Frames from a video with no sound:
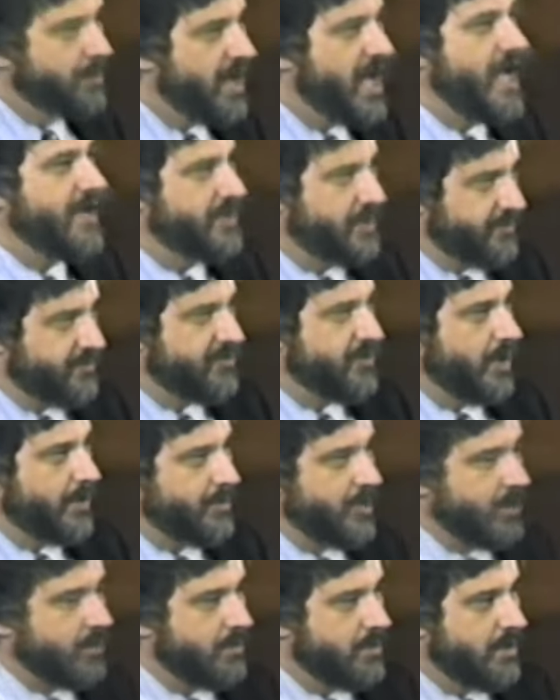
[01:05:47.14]
buy them
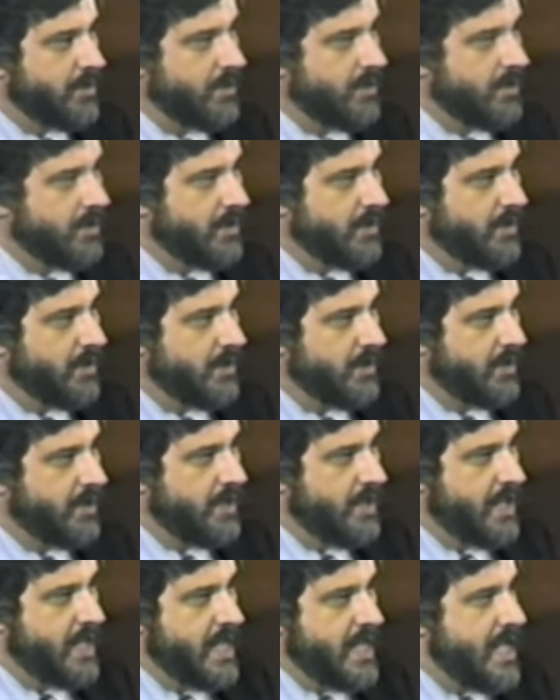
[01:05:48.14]
from
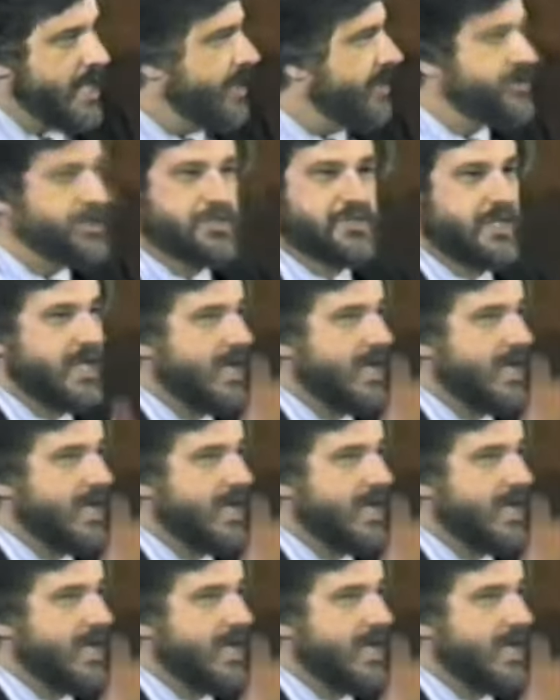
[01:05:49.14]
you. just